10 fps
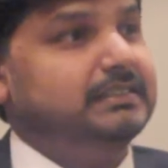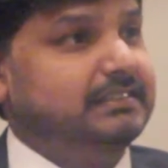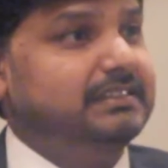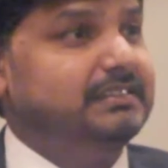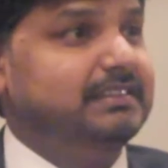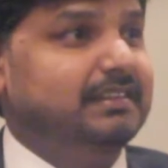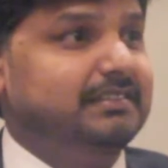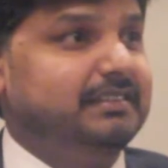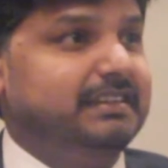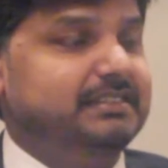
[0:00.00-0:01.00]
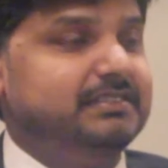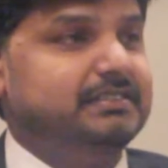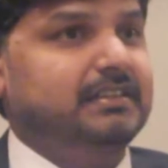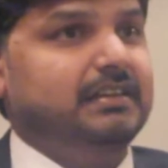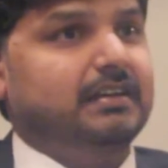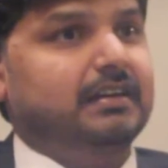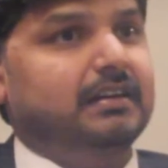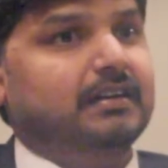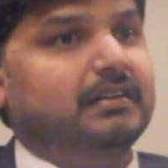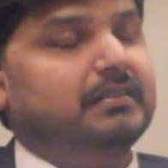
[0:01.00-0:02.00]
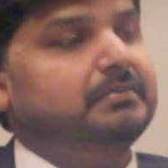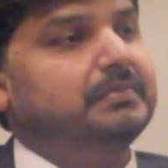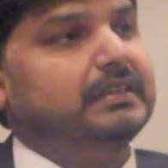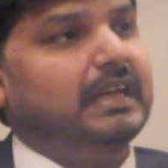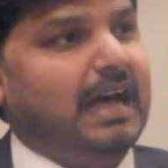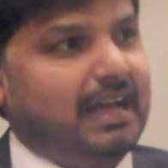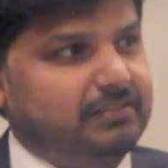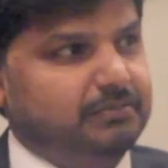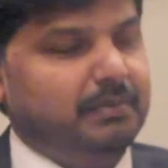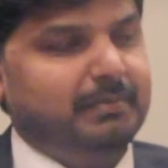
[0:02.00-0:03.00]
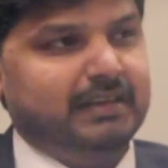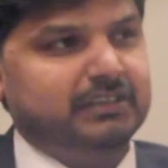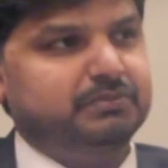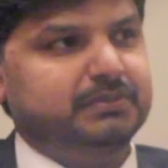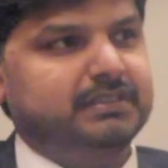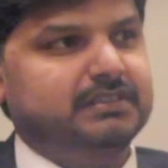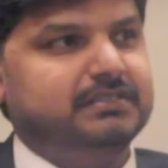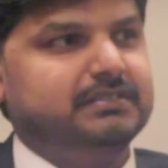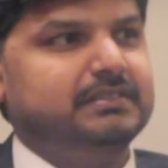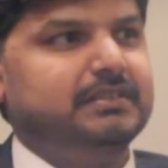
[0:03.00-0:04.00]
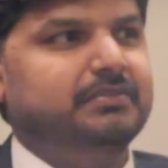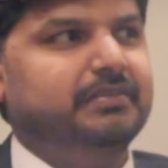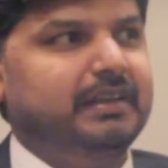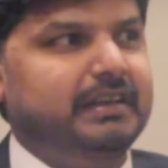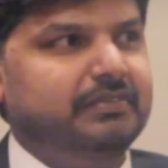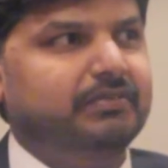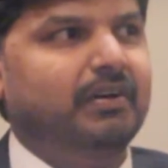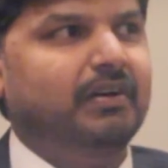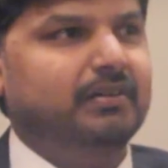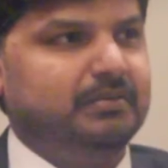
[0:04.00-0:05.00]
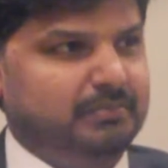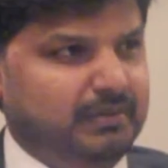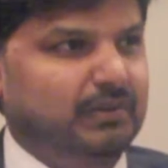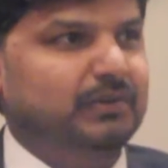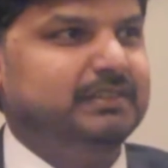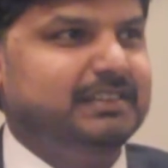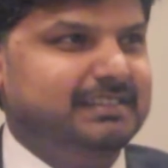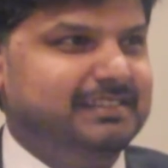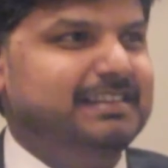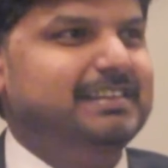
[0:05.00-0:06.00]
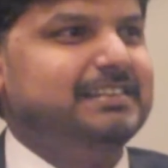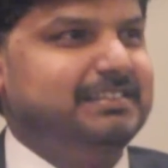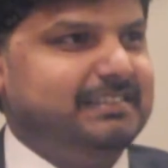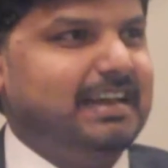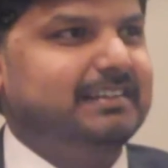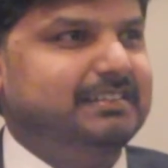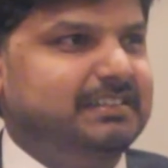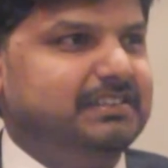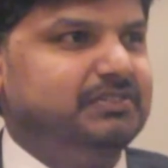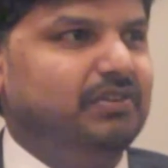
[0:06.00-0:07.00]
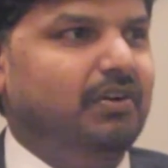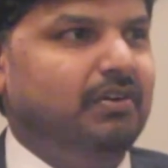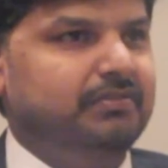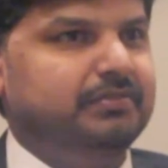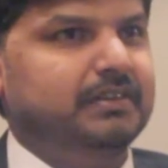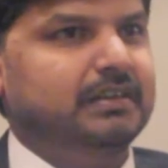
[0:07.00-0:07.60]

GCC countries, the asthma management is very far below the standards of